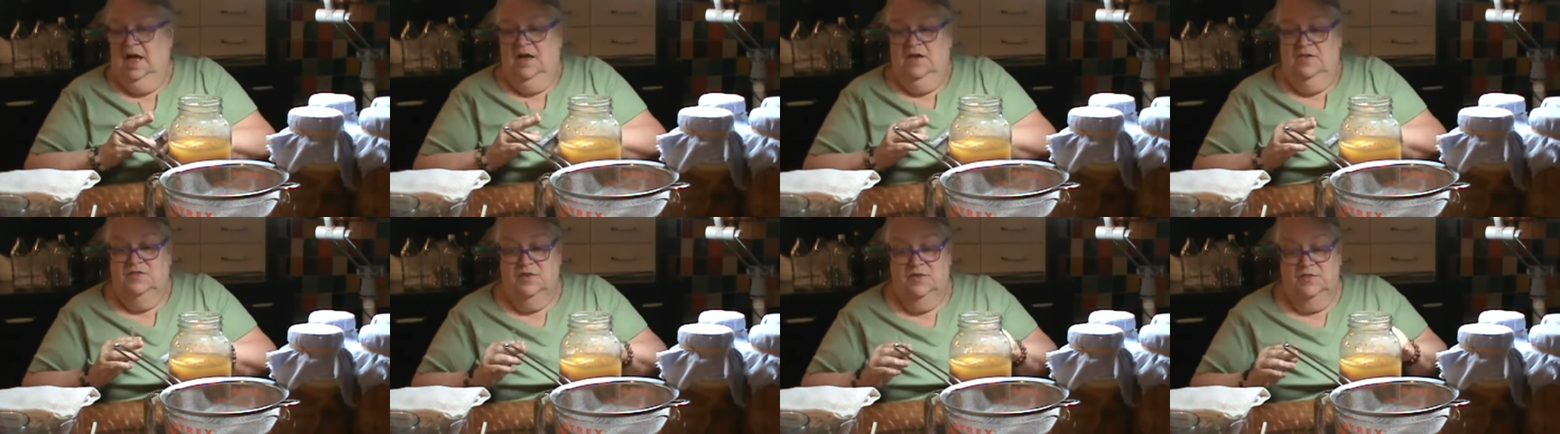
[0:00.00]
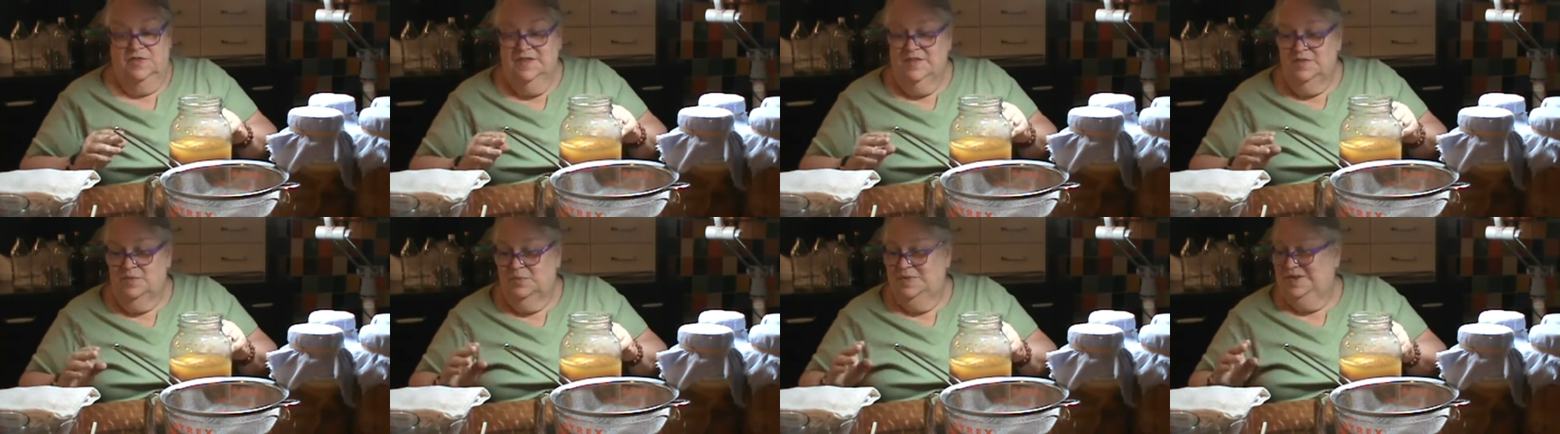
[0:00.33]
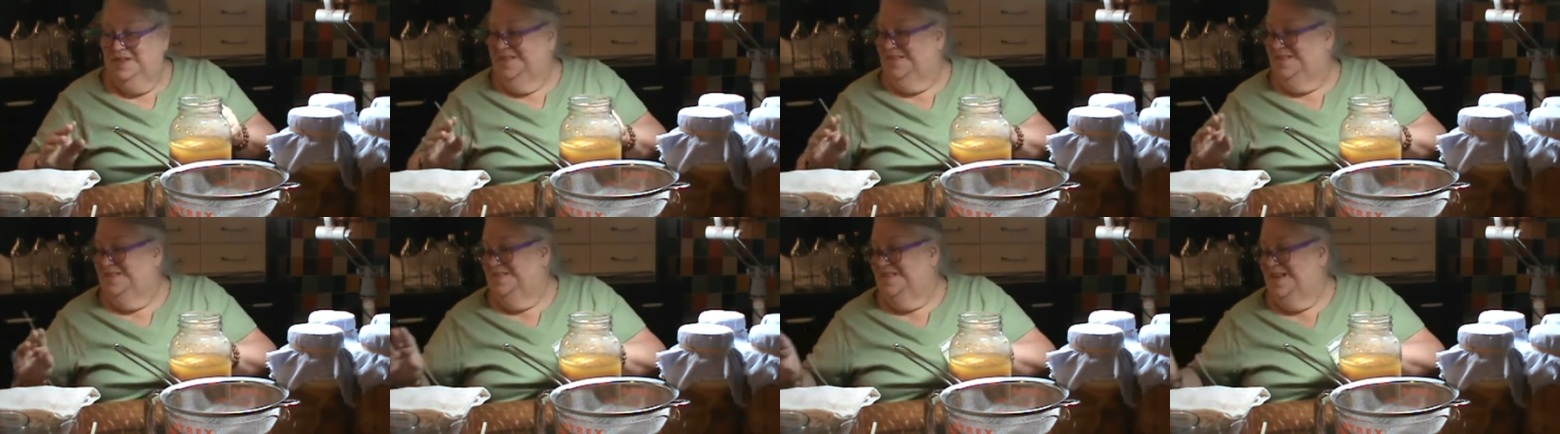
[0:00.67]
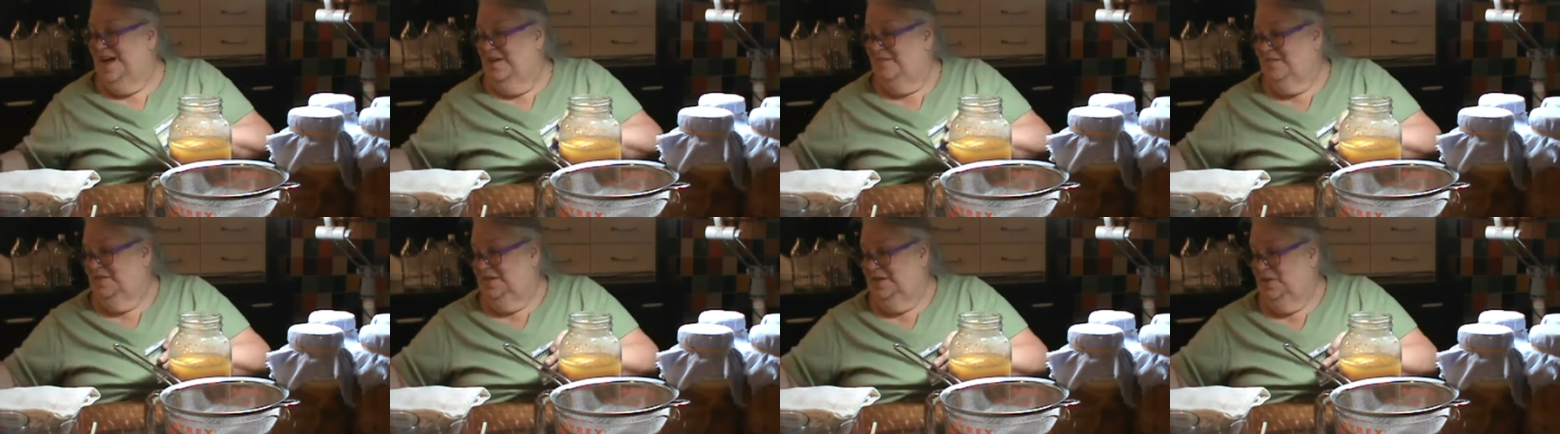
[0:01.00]
So this one is
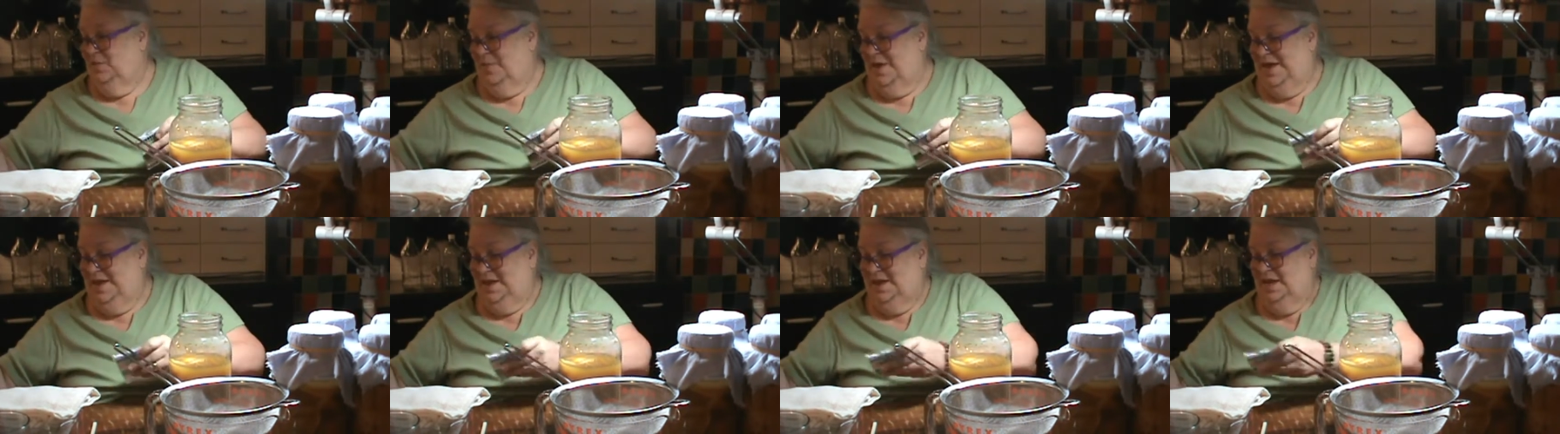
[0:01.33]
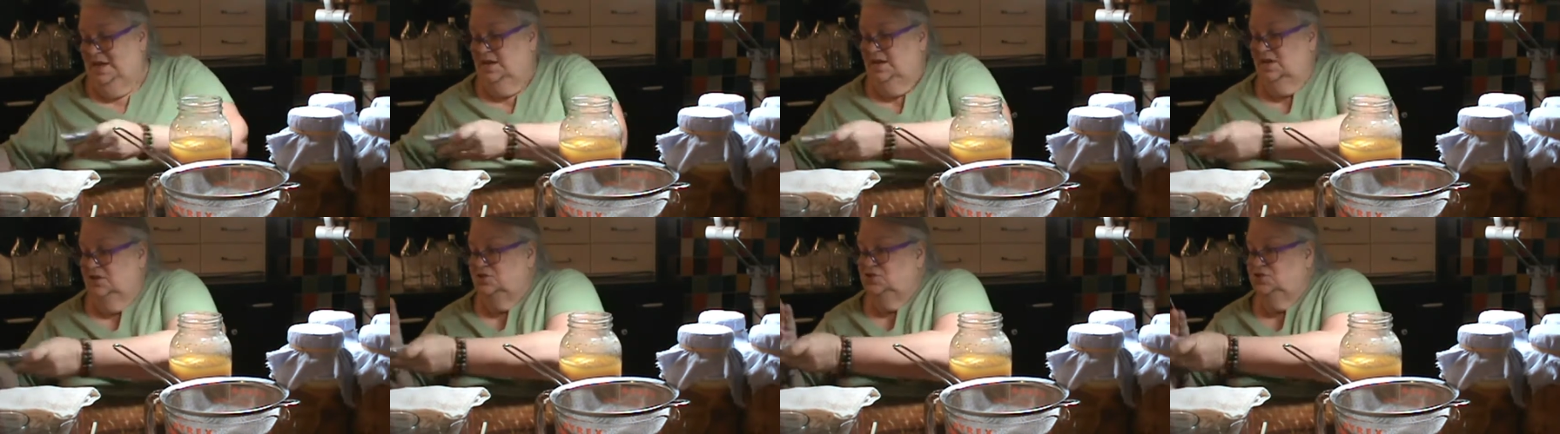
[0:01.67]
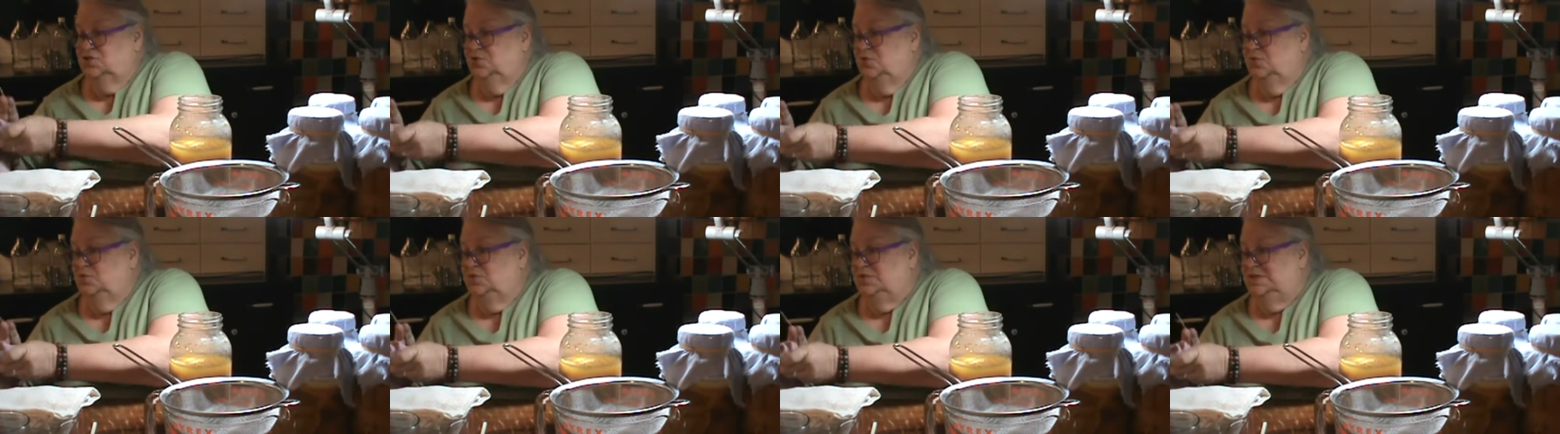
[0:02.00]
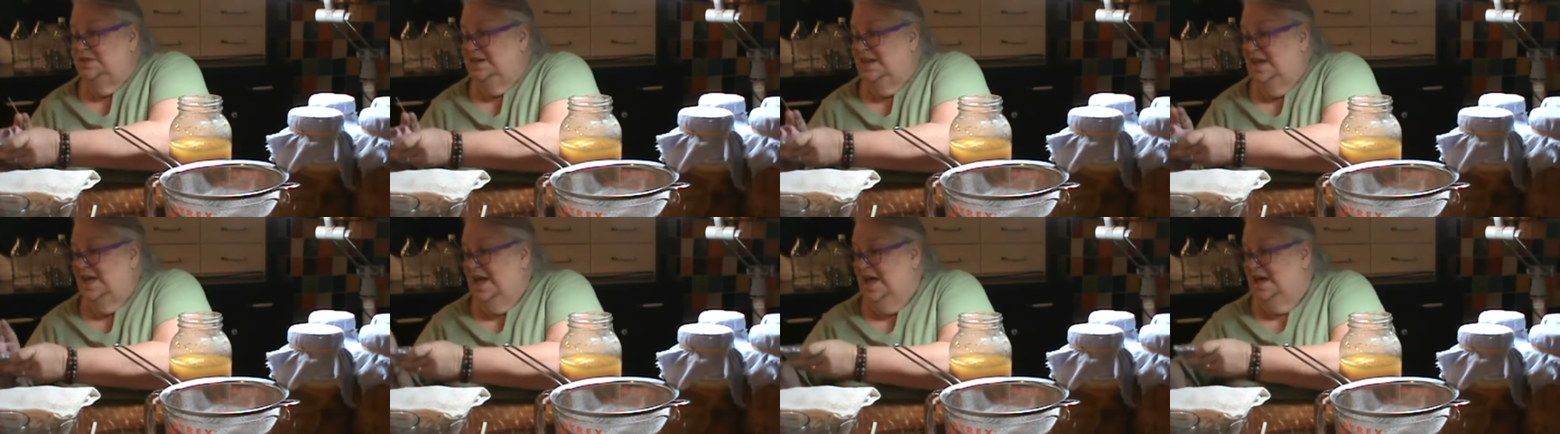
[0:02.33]
definitely ready to
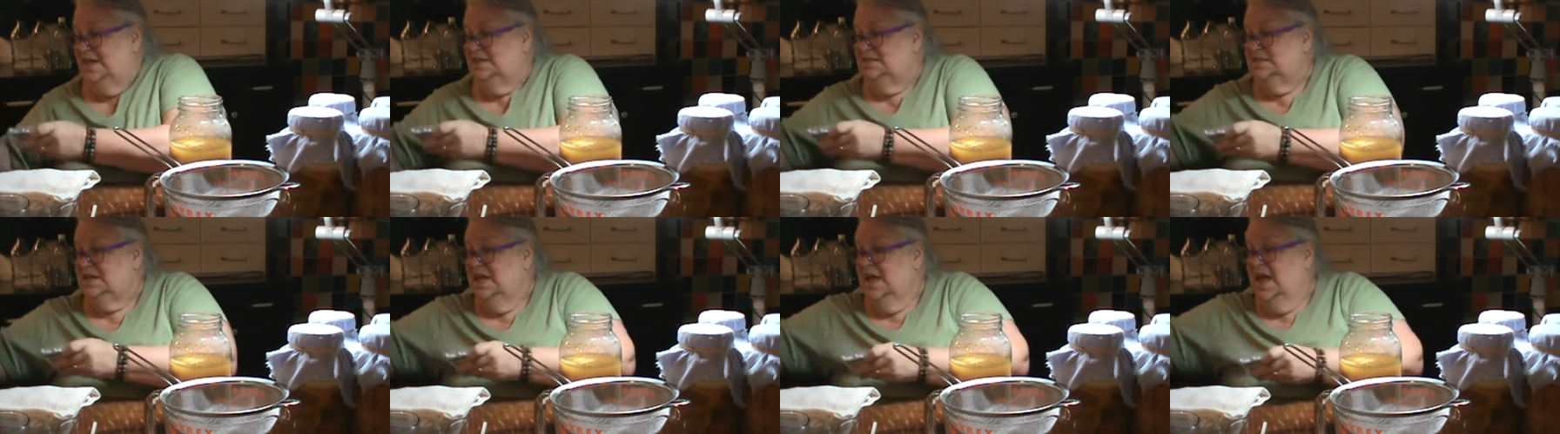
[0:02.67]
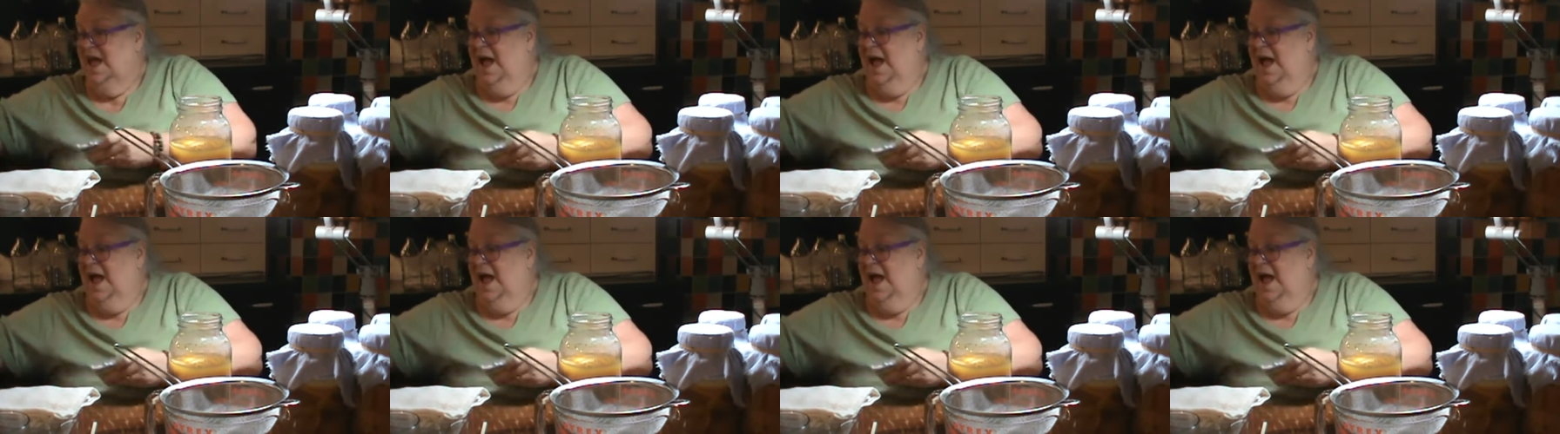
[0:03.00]
decant.